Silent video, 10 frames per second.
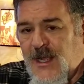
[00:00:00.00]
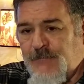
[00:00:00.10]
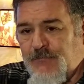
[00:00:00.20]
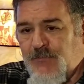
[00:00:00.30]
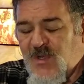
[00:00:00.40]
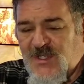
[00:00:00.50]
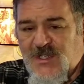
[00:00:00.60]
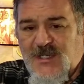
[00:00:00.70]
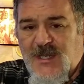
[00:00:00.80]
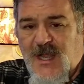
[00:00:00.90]
puts
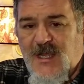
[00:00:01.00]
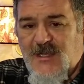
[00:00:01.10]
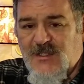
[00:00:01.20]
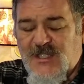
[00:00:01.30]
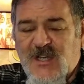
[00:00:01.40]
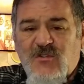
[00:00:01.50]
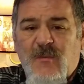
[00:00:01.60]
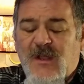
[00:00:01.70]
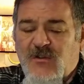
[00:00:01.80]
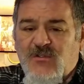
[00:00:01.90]
a detrimental
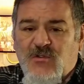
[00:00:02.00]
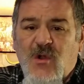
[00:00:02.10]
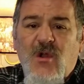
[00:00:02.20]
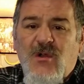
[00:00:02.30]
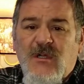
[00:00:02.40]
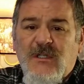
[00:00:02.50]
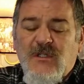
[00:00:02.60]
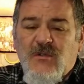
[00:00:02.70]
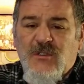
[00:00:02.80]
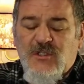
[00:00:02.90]
draw on your
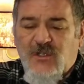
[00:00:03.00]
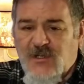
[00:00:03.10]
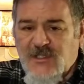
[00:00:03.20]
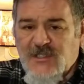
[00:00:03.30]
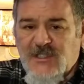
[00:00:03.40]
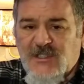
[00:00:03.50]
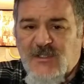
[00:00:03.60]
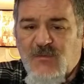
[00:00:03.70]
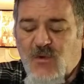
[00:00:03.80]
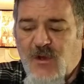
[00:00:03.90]
charging system
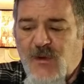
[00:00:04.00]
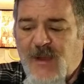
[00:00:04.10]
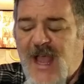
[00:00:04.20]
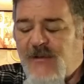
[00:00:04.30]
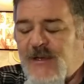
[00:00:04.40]
or your battery.